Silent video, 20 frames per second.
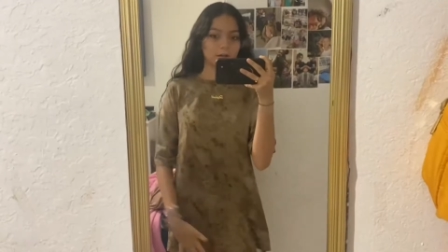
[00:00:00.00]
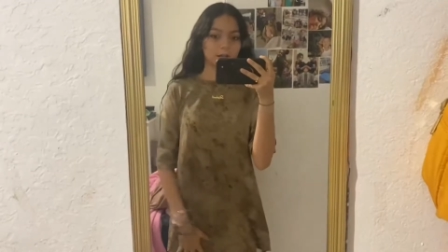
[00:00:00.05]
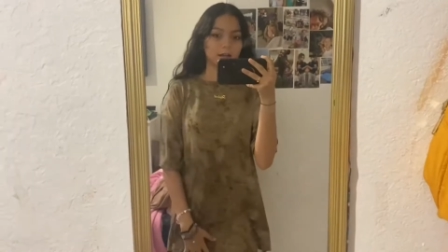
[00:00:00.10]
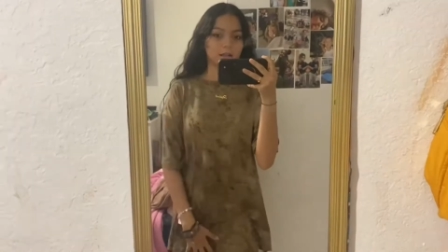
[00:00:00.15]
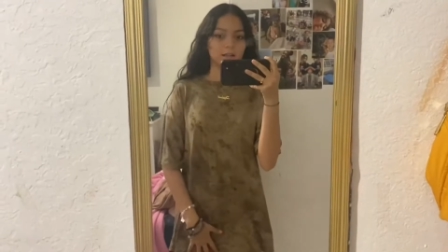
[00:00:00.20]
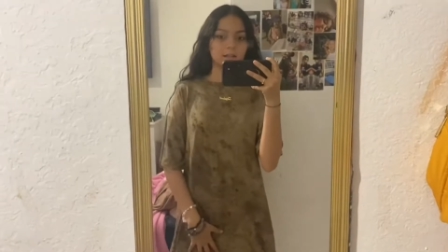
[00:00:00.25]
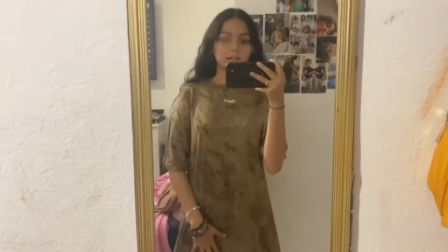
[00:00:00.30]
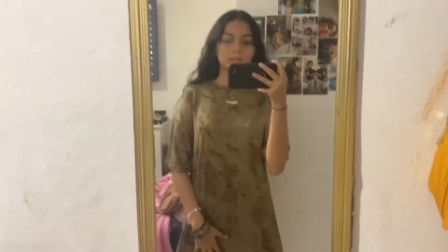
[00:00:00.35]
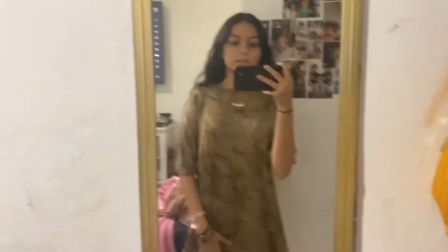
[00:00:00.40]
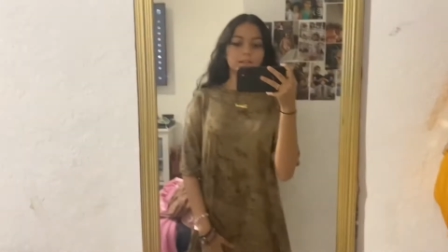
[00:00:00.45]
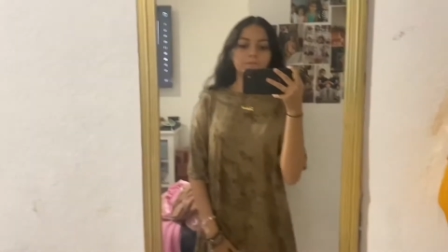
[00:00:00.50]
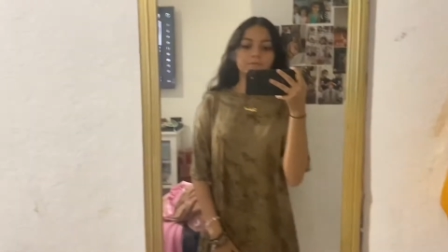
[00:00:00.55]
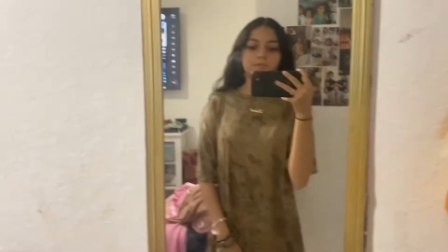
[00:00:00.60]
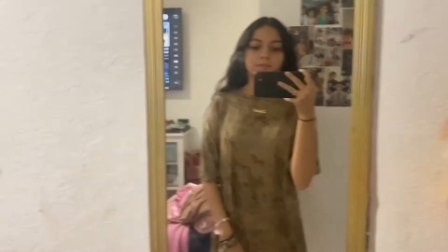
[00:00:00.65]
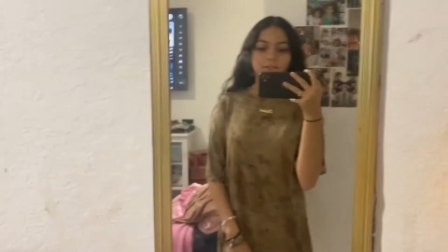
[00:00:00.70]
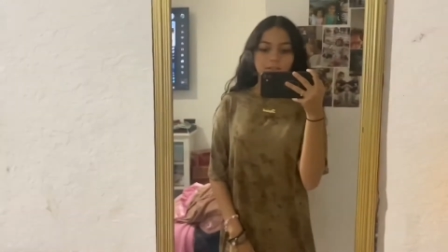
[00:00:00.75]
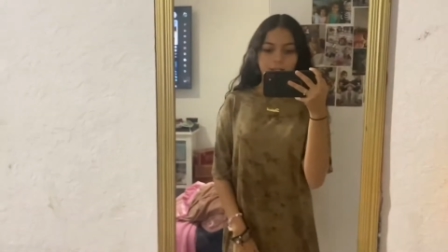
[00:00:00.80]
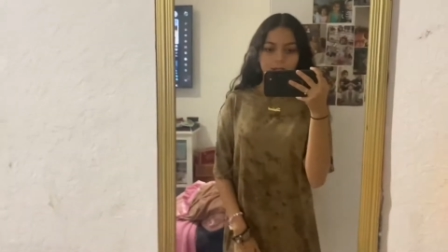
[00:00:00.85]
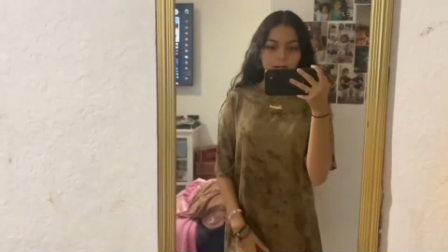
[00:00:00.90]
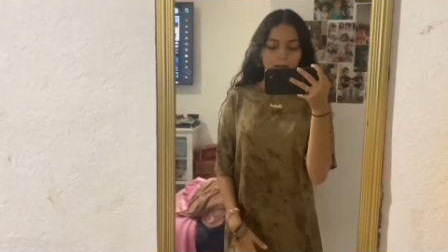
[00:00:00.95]
I literally
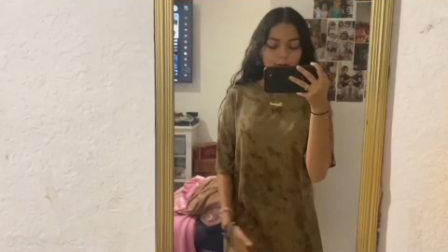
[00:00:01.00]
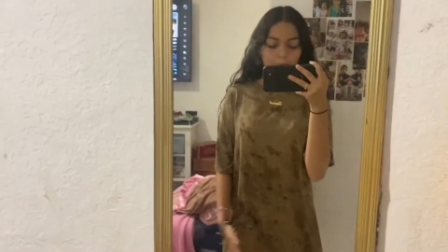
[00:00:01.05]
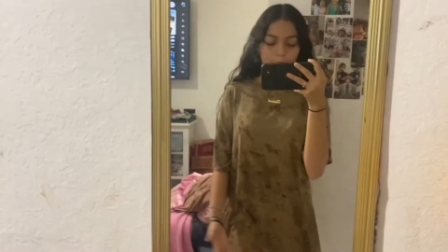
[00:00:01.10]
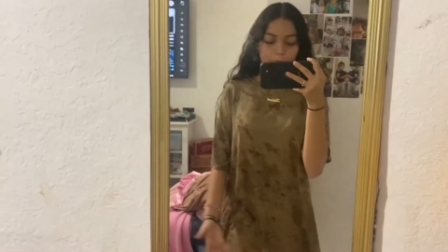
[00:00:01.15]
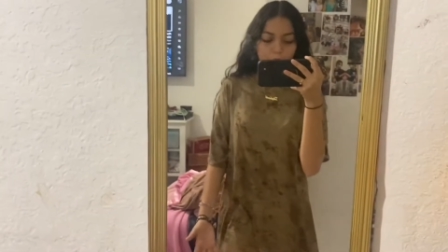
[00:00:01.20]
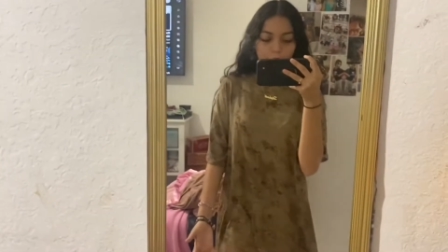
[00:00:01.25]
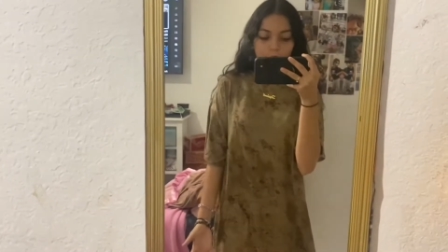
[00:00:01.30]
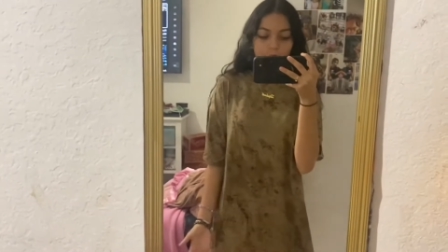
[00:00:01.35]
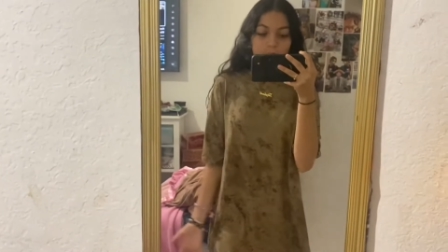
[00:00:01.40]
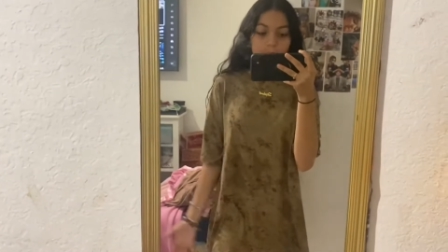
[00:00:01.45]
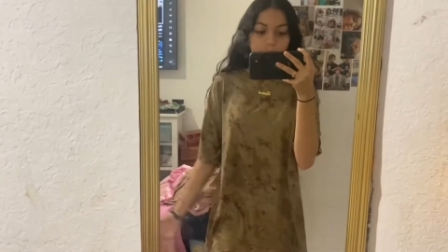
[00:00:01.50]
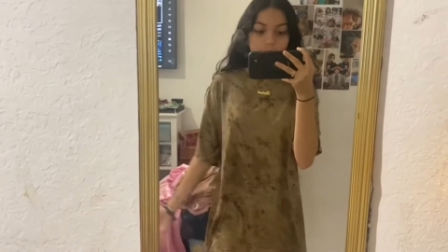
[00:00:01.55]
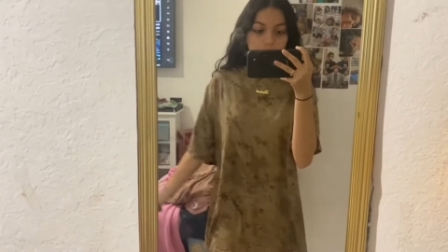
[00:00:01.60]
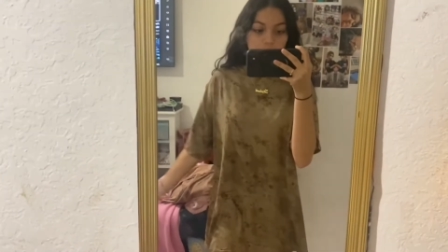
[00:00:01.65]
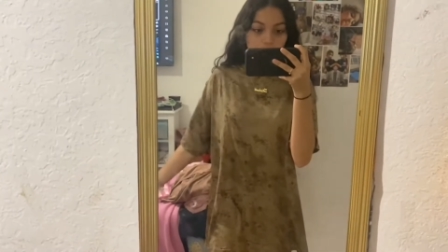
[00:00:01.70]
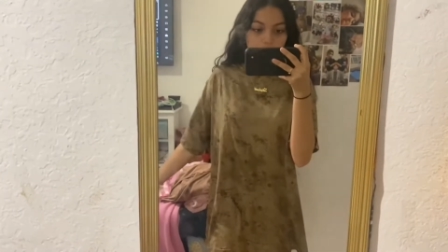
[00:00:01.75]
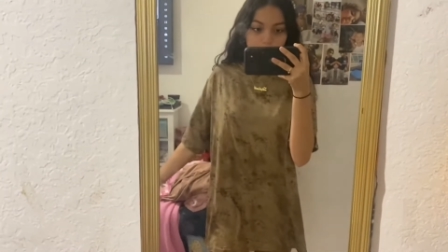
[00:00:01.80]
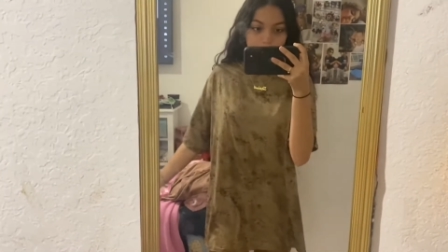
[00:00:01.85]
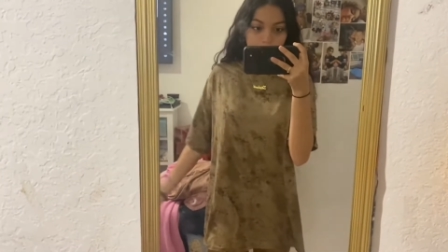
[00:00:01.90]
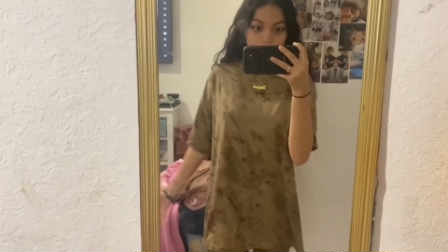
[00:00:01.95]
feel like I'm wearing a
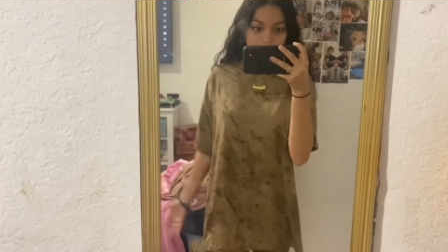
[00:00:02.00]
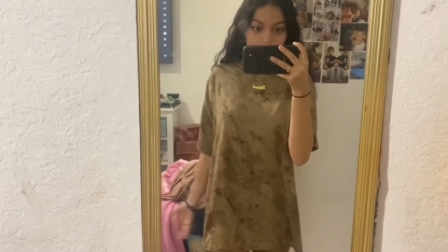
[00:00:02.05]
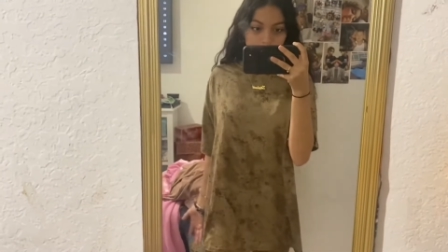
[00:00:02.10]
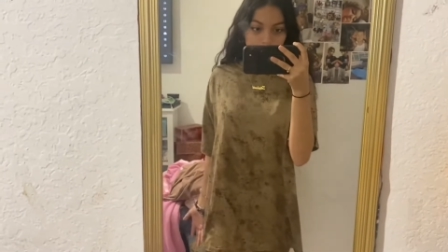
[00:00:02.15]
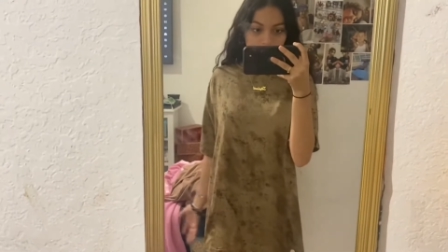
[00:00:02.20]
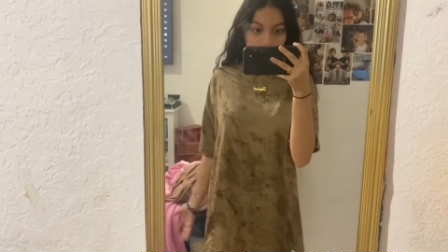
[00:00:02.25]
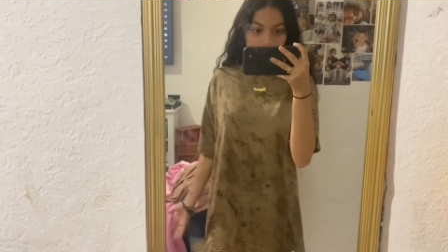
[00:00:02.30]
pajama.